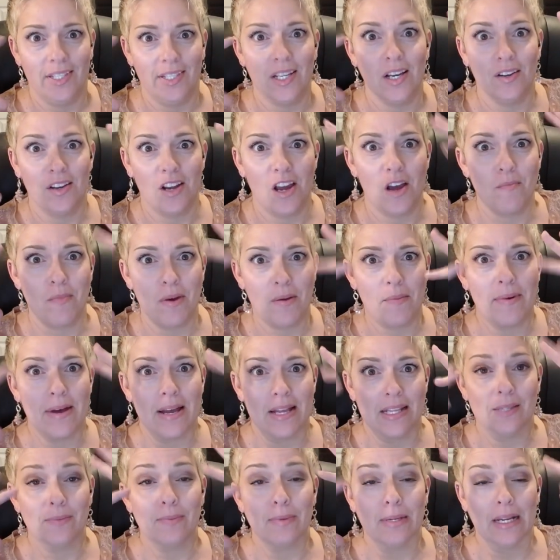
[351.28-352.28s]
Y'all know my
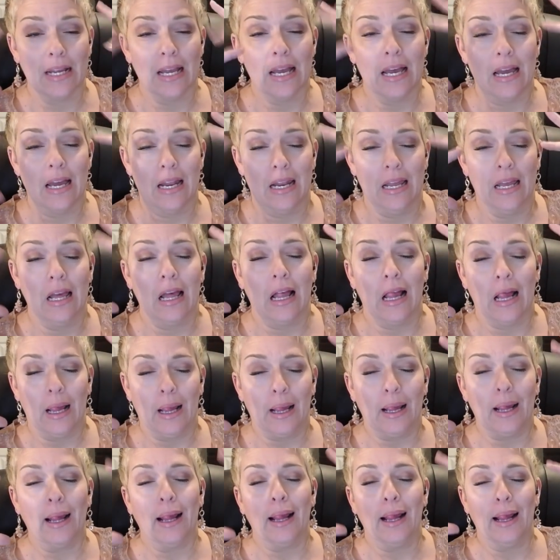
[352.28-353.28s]
mind's been kind
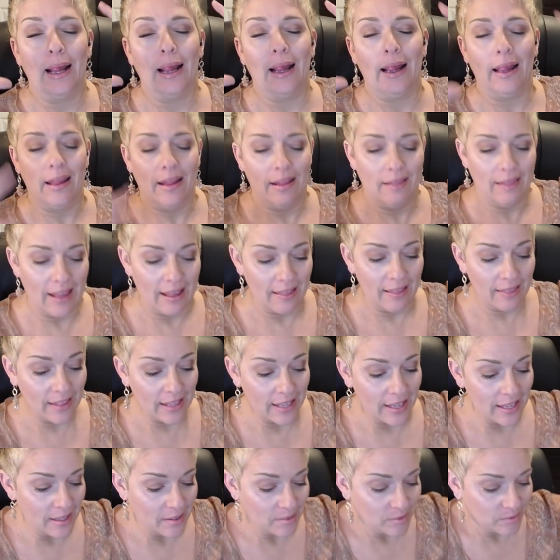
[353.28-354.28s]
of
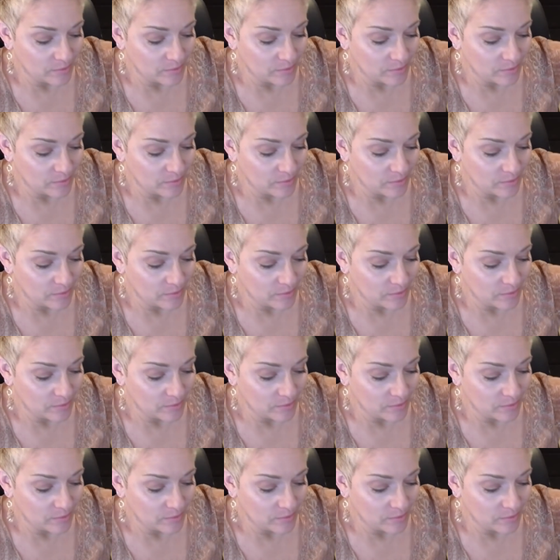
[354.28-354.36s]
lately.